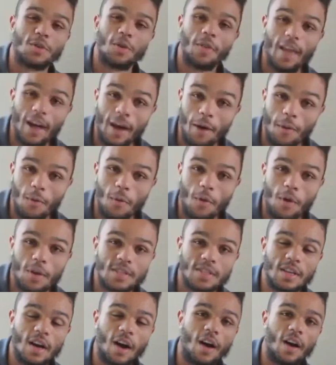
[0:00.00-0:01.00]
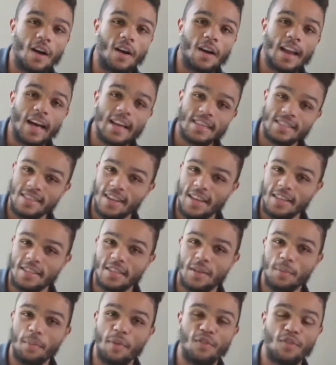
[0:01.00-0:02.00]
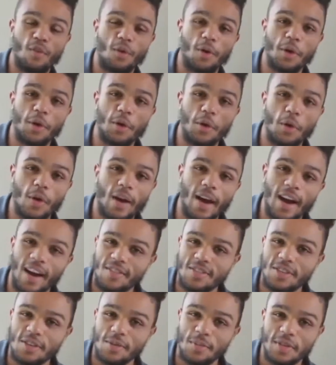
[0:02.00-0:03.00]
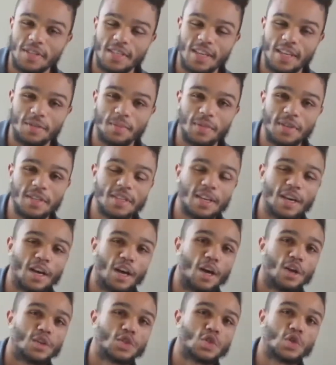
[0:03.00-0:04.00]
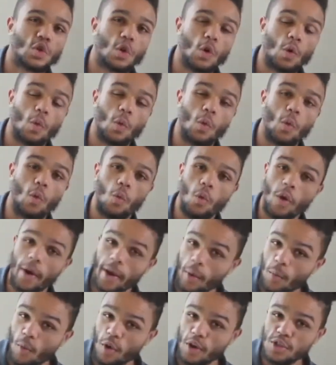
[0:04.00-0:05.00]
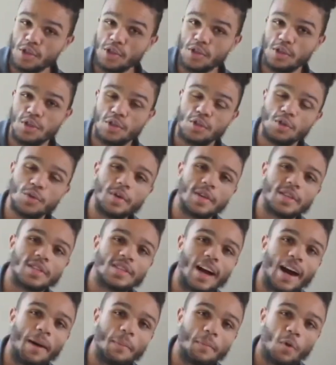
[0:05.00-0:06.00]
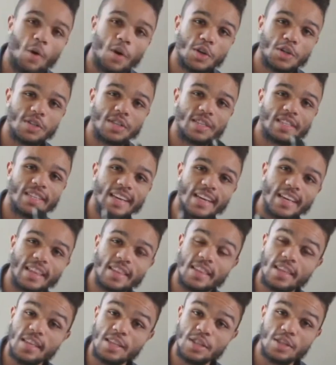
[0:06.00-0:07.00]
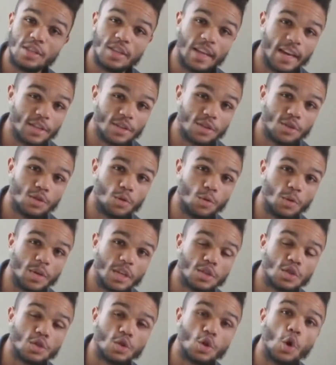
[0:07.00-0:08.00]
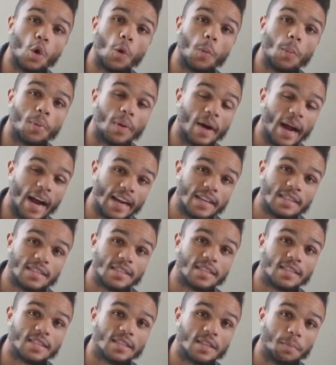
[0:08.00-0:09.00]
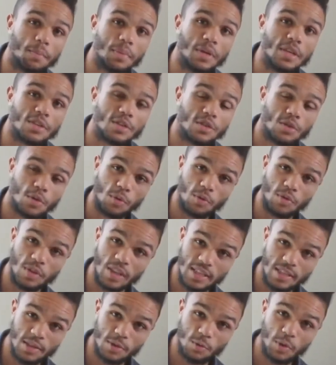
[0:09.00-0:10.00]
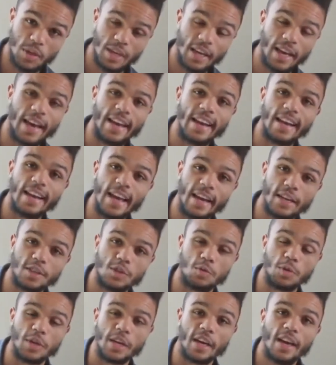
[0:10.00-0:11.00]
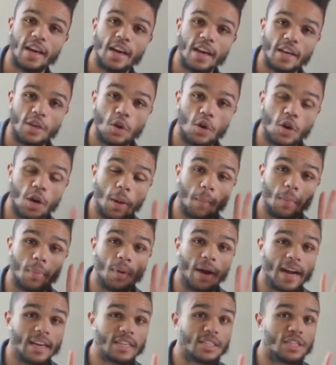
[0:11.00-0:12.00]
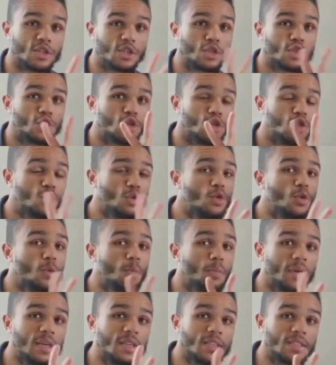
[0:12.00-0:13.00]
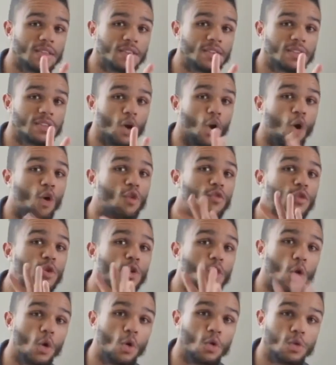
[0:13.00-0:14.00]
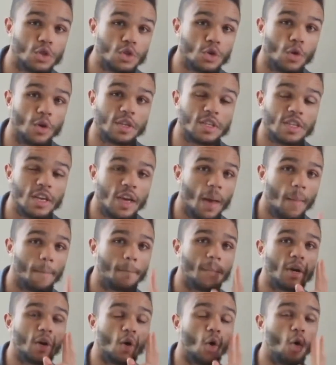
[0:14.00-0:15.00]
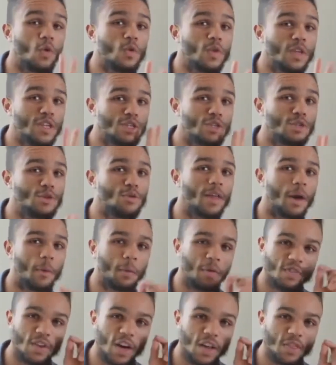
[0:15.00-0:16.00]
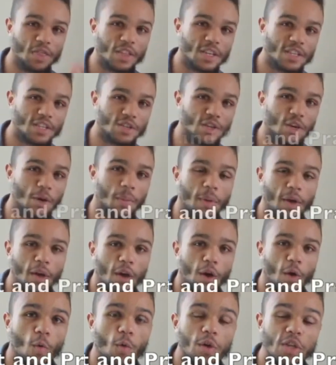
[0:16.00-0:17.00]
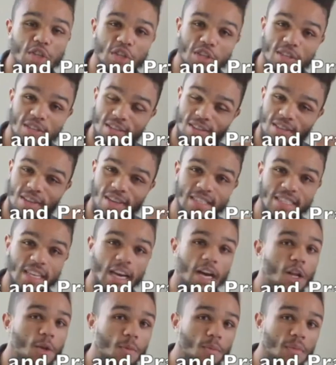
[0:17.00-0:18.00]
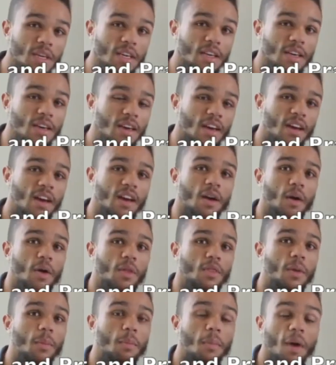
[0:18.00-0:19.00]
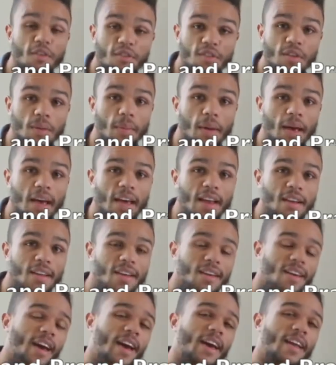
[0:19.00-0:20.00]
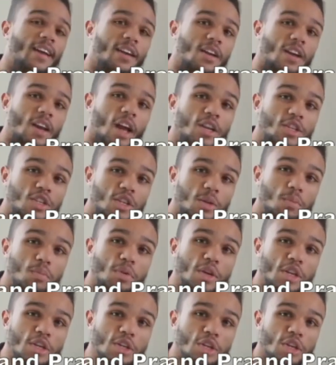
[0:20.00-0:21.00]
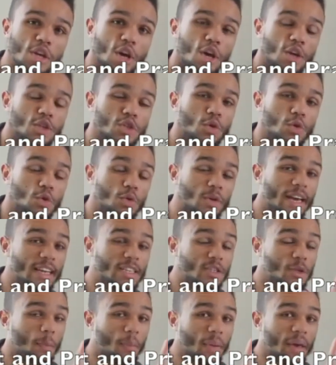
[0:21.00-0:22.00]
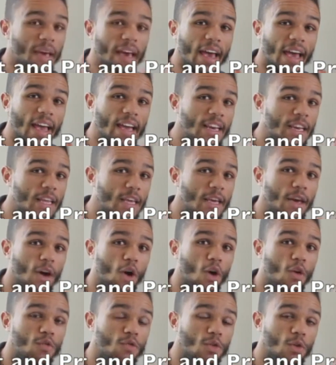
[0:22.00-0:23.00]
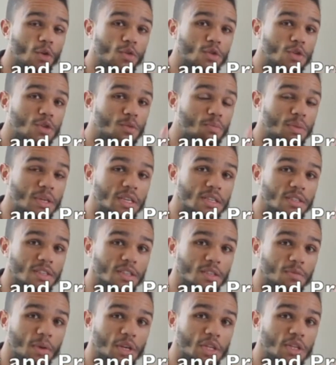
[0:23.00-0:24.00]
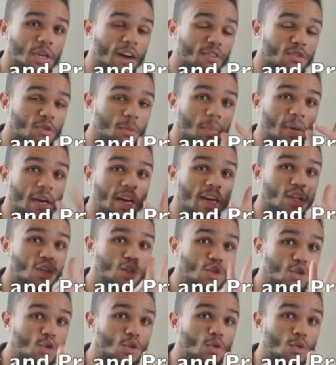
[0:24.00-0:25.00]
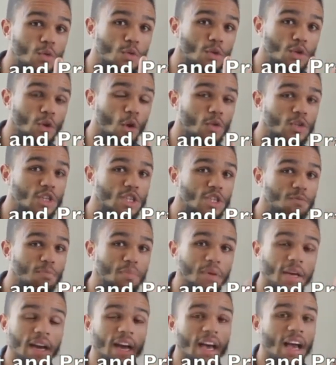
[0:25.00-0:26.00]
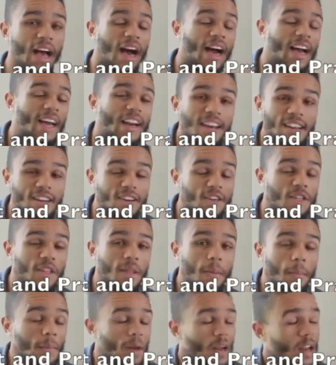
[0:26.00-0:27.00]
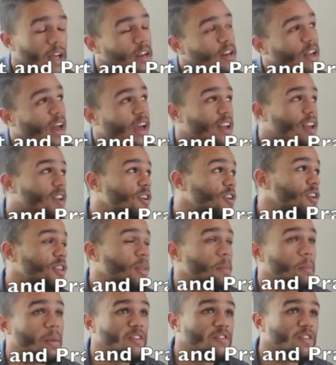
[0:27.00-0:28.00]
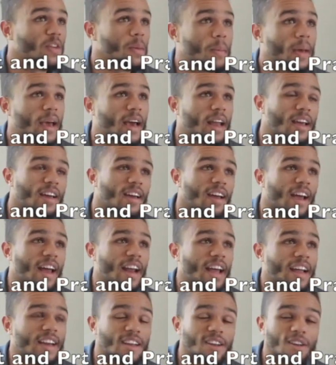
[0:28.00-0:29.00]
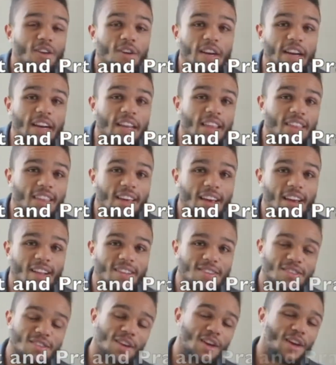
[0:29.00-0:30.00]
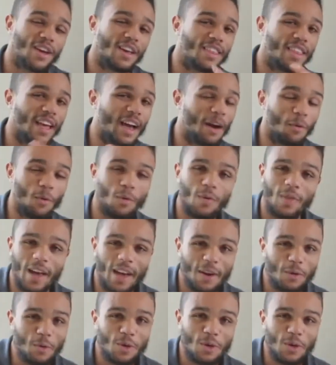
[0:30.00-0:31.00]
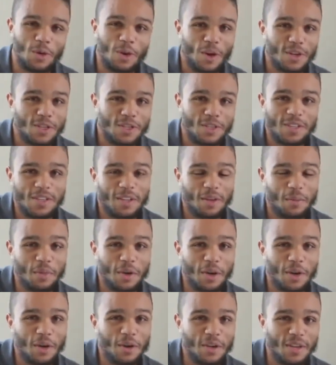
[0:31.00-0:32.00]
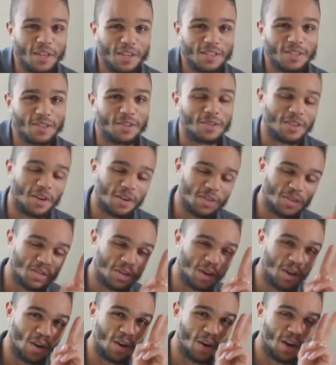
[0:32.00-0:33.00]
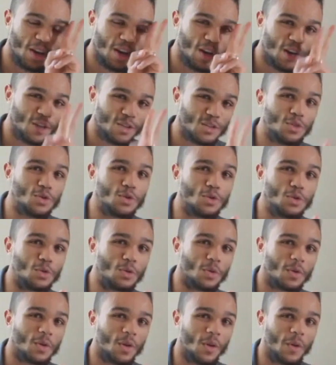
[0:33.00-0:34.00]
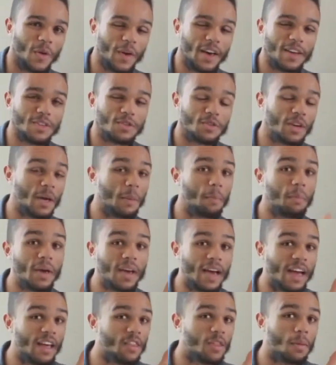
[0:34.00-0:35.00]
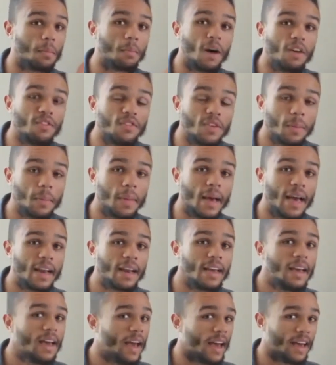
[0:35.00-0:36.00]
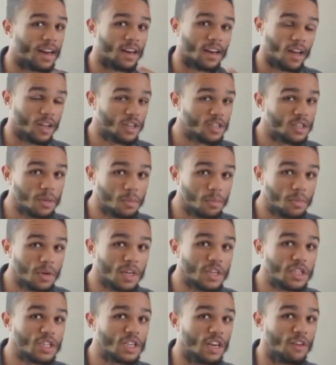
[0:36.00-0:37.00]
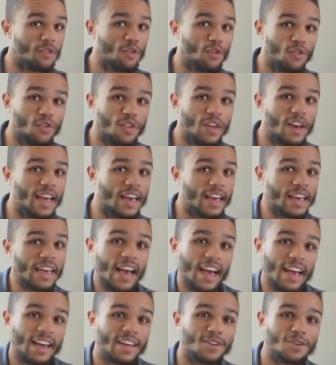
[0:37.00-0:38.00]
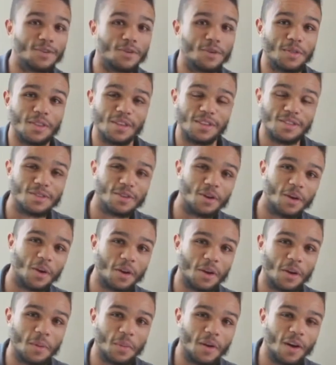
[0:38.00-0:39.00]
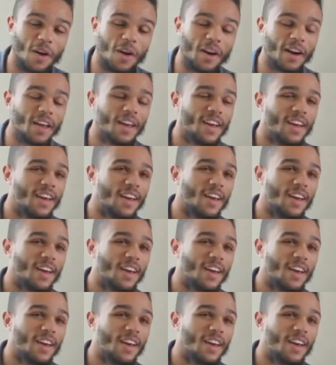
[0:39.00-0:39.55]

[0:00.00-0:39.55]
So that was our last lesson before your half-term assessment. So what I want you to do is I want you to take these next 2 weeks to go practice the piece. So this week and next week, you're going to practice 2 pieces of your own choice, but only 2 that we've done this term, which is Tell Me, The Muffin Man, and London Bridge. So you get to pick any of those pieces, but you have to pick 2. Don't just pick, I learned the Muffin Man, and I didn't learn anything else. That will not be a good excuse. I want you to learn 2, okay? So you can pick either the Muffin Man and London Bridge if you feel like, yeah, I can do it, and it's not gonna be hard.